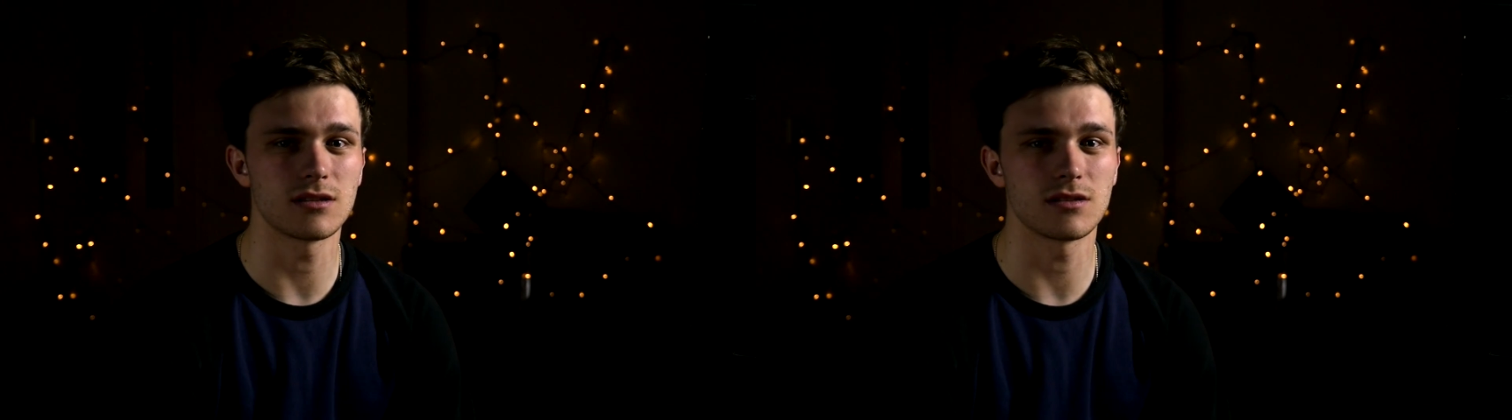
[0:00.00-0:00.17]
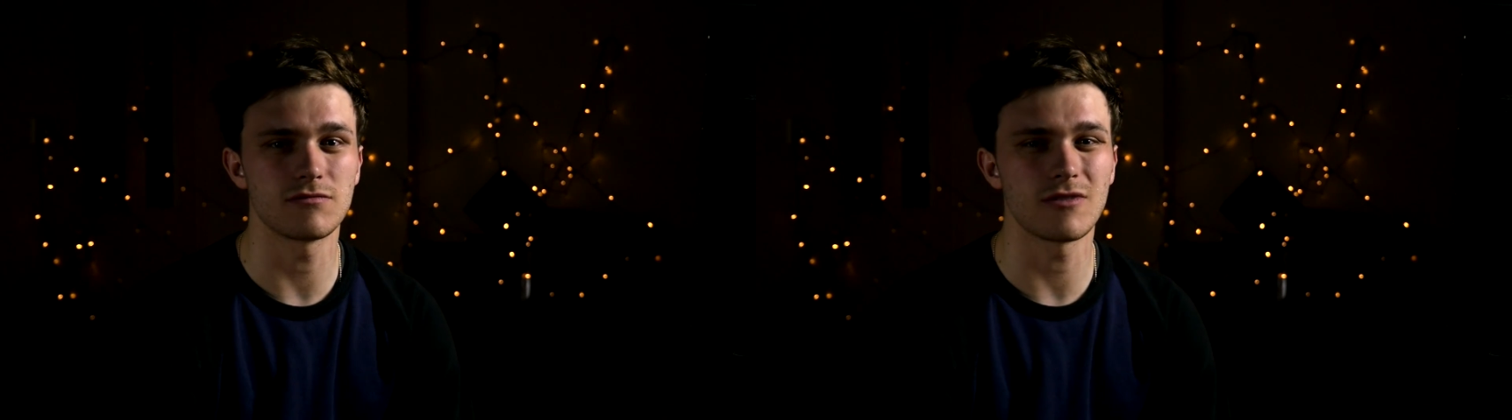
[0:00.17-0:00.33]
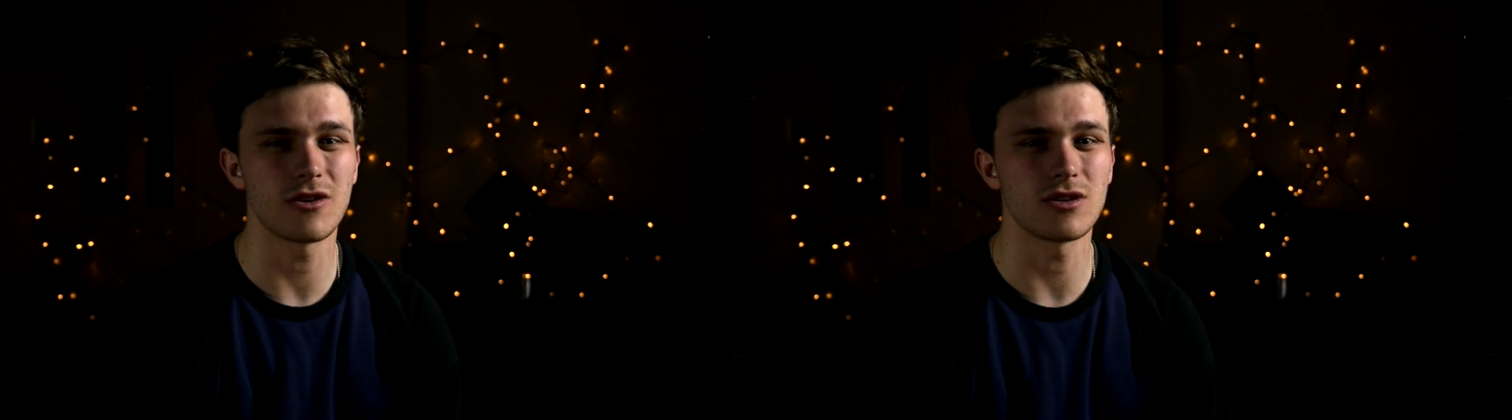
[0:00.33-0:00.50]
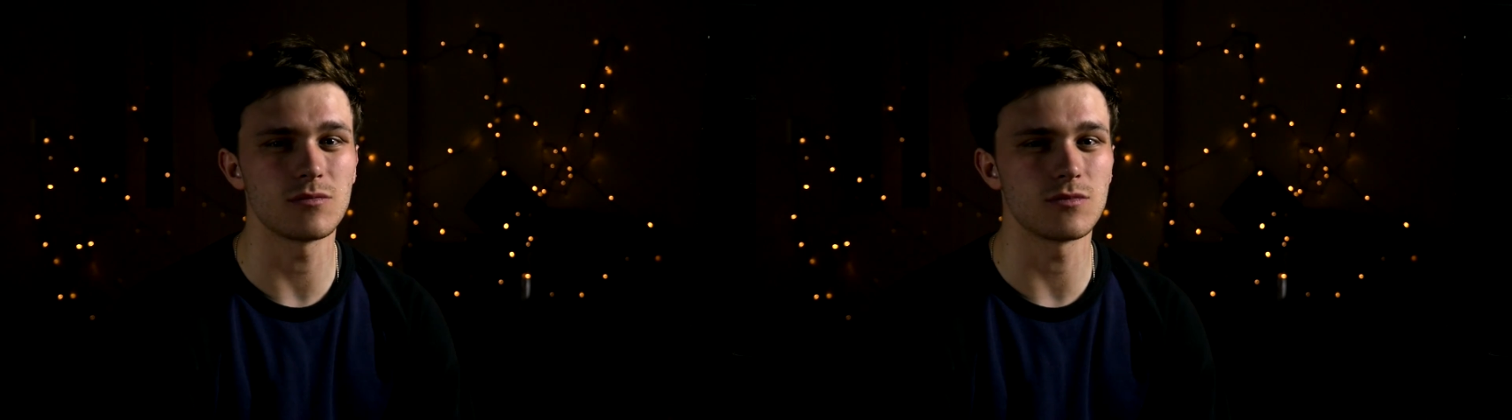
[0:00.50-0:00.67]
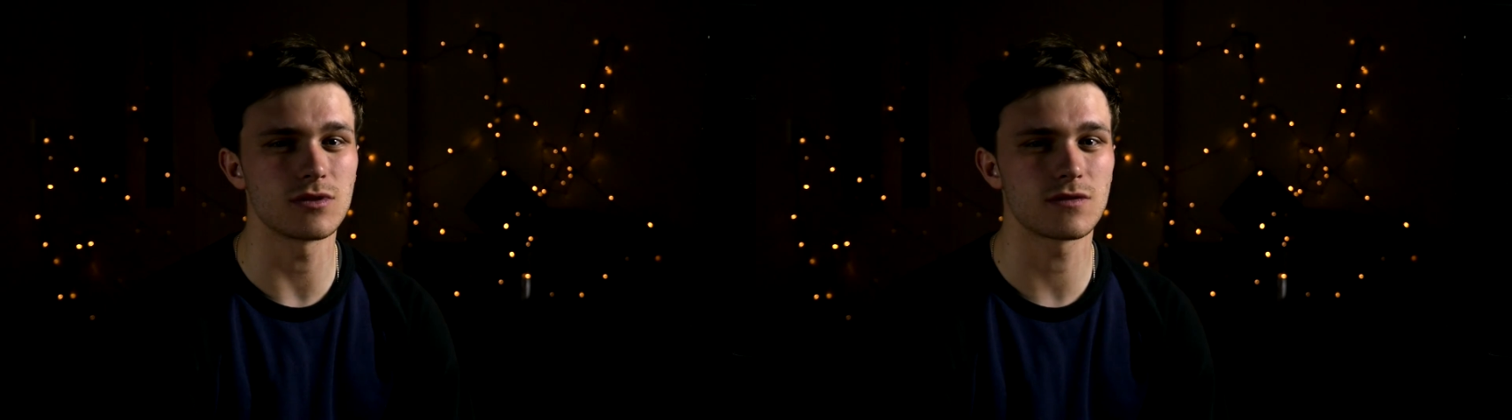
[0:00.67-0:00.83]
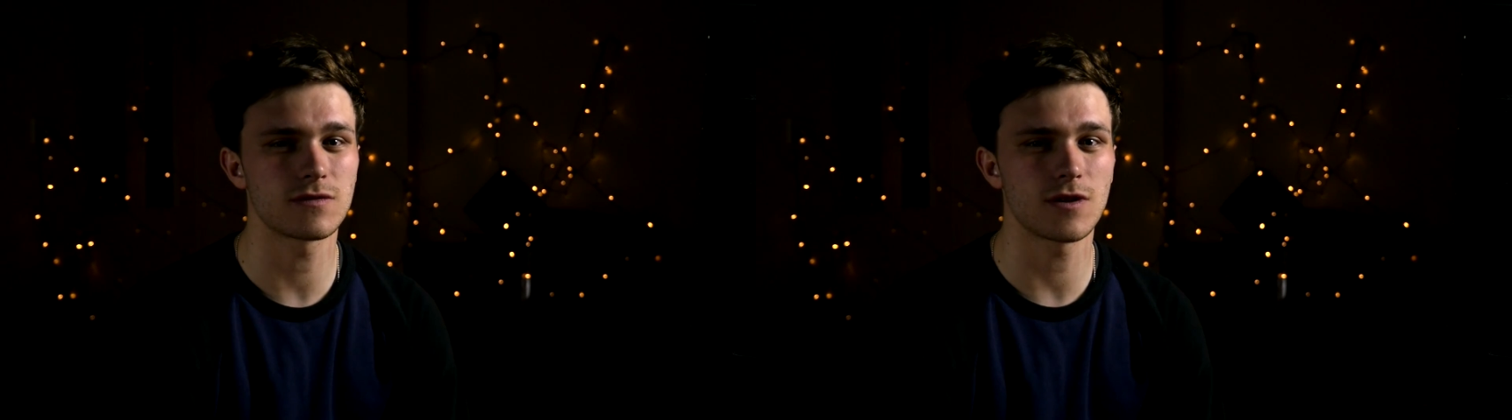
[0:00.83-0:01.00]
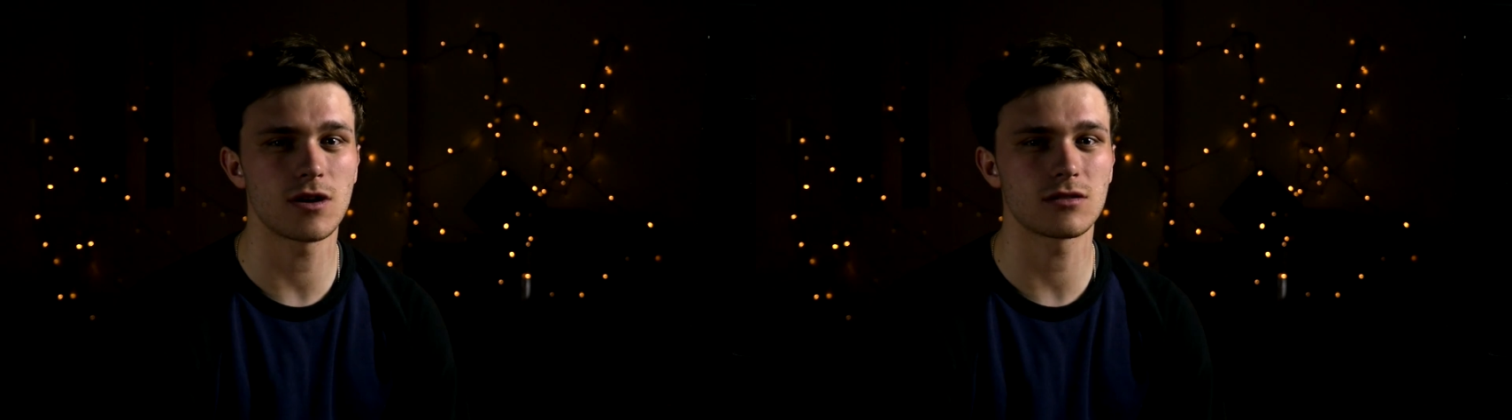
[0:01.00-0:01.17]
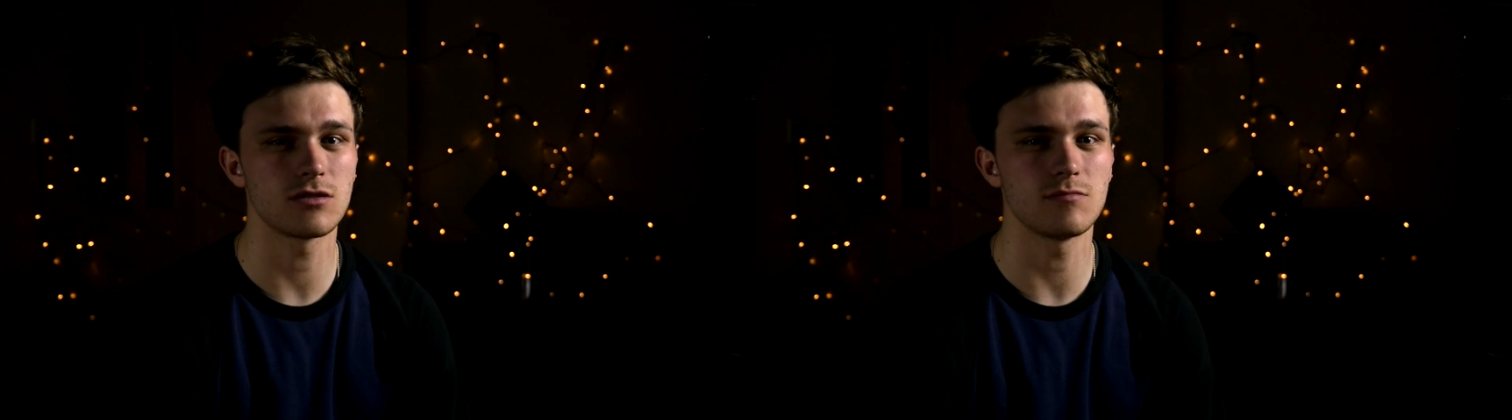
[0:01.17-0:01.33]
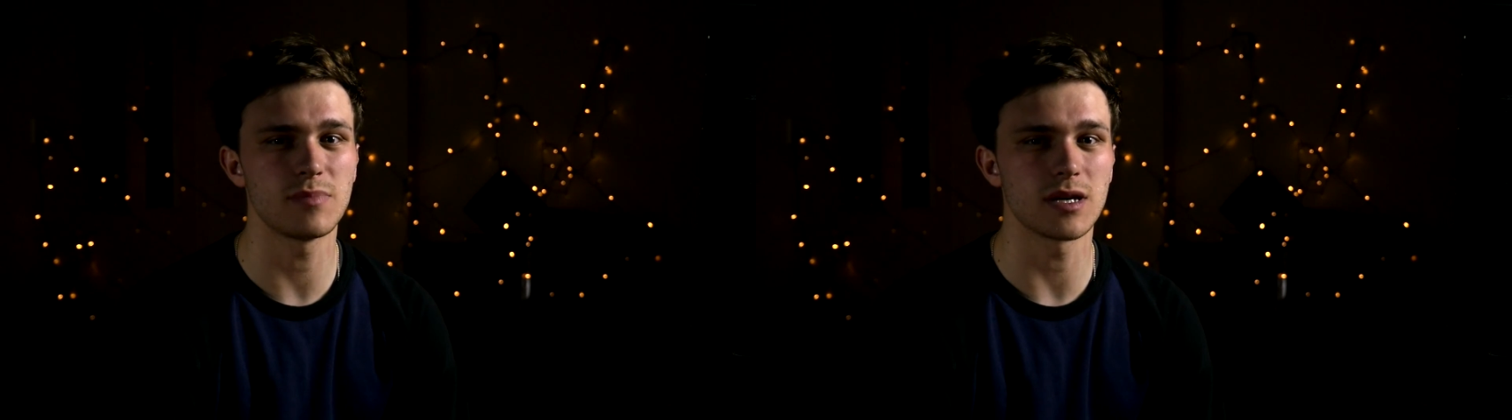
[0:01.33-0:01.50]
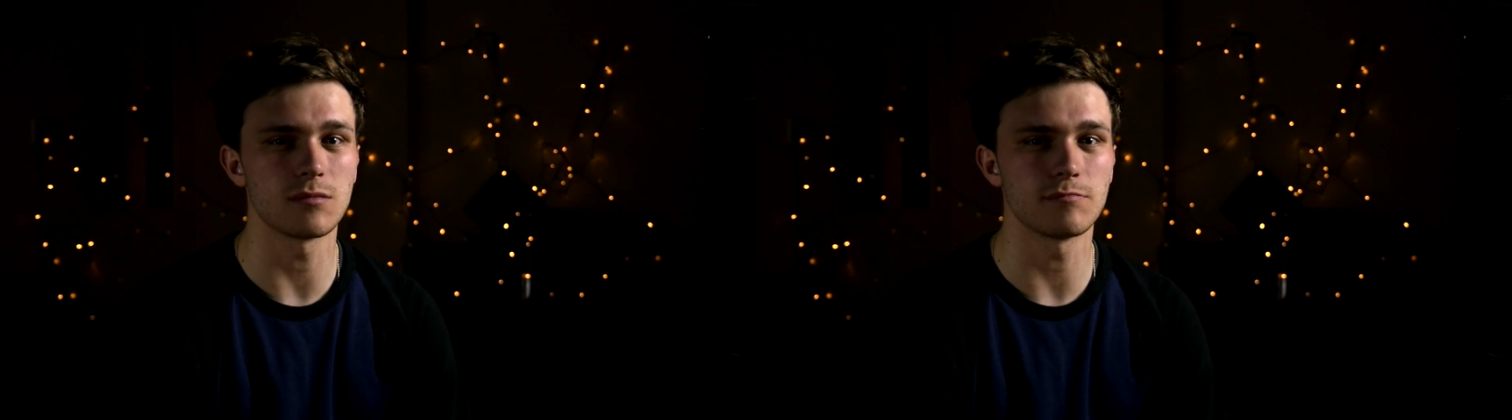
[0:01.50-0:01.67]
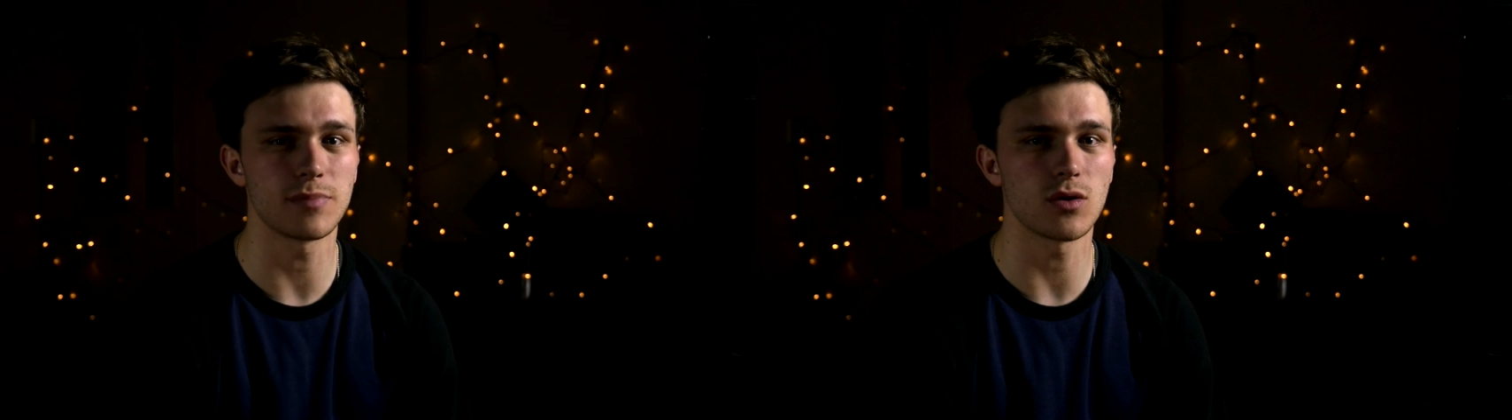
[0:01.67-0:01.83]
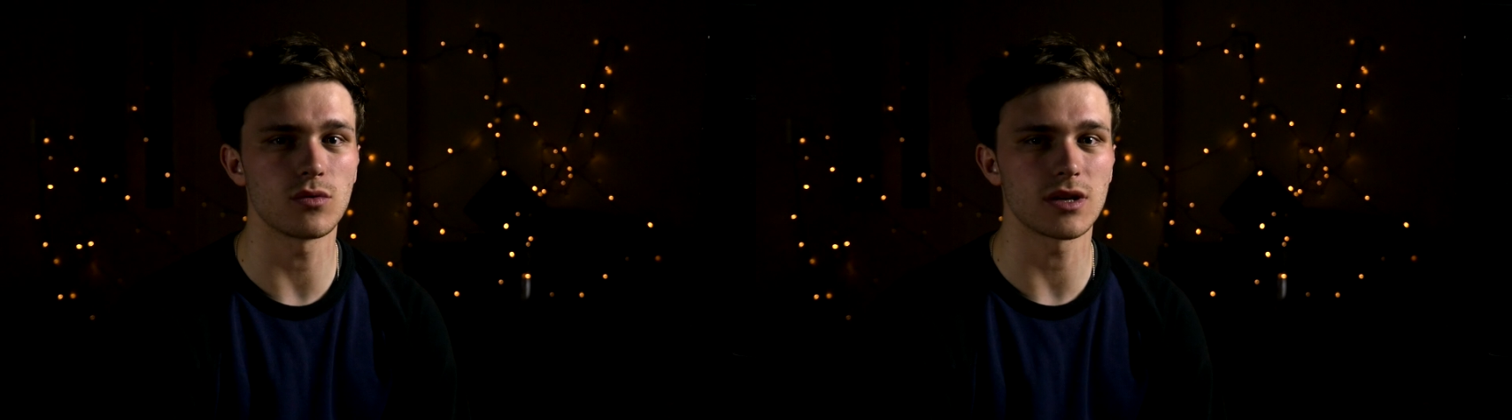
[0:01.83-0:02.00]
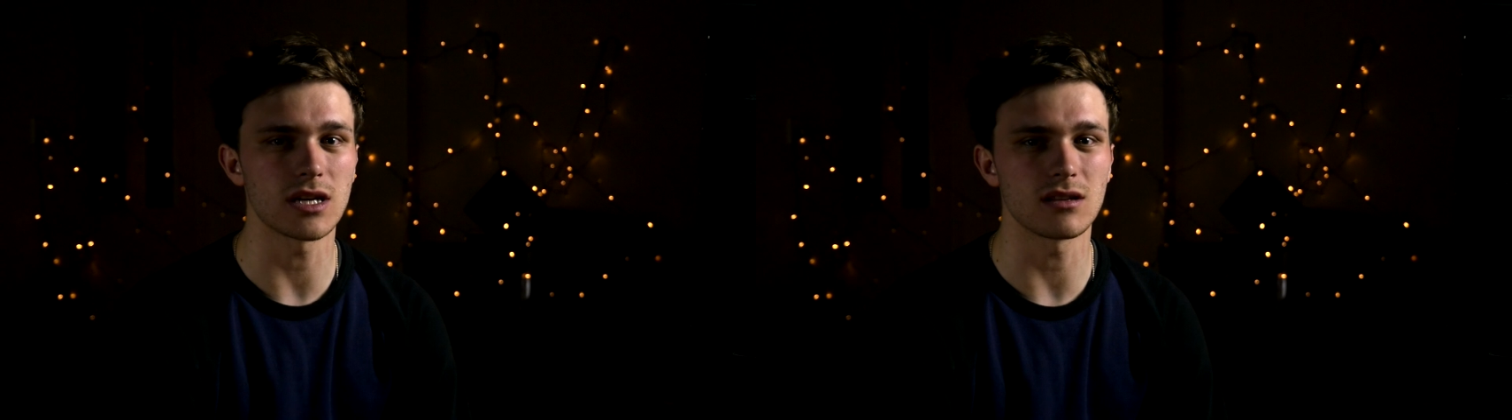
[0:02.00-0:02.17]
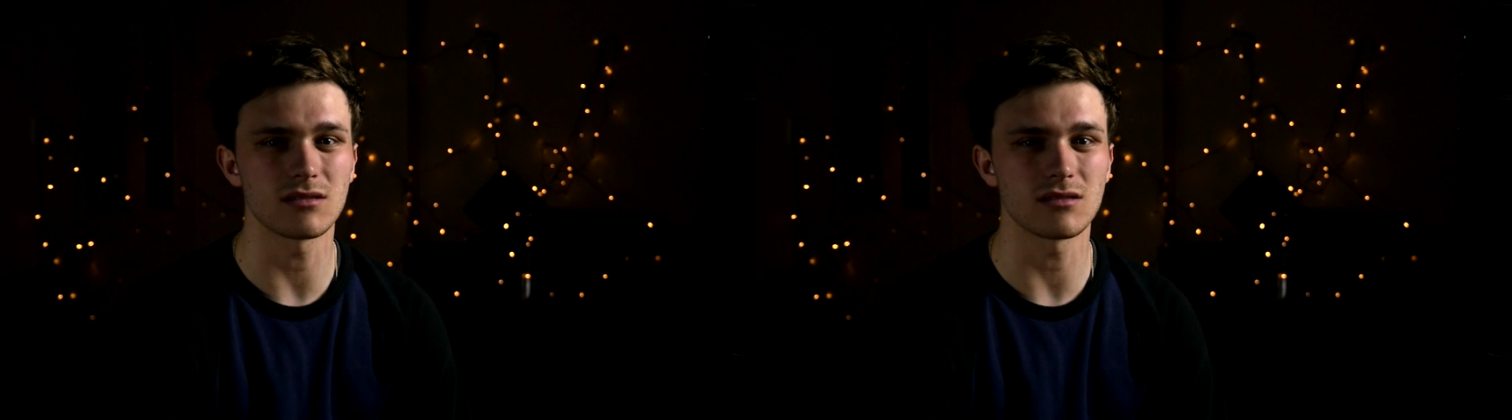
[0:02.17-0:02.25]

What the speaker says: that the Ronin was far too big and bulky